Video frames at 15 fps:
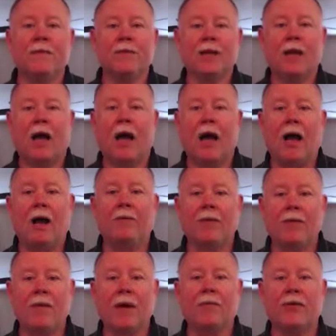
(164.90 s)
uh,
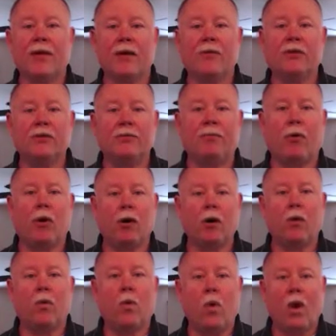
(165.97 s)
remember that it was
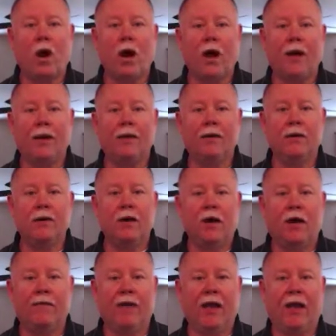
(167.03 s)
part one
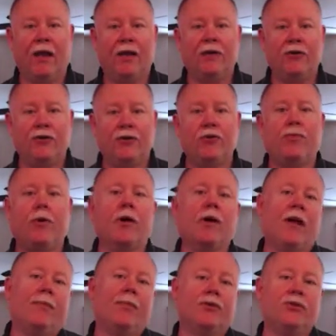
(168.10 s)
of a two part
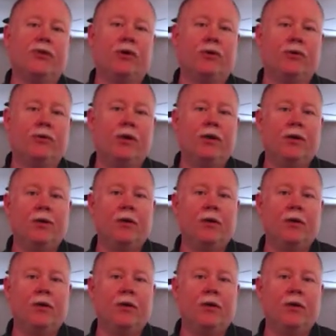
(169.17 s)
episode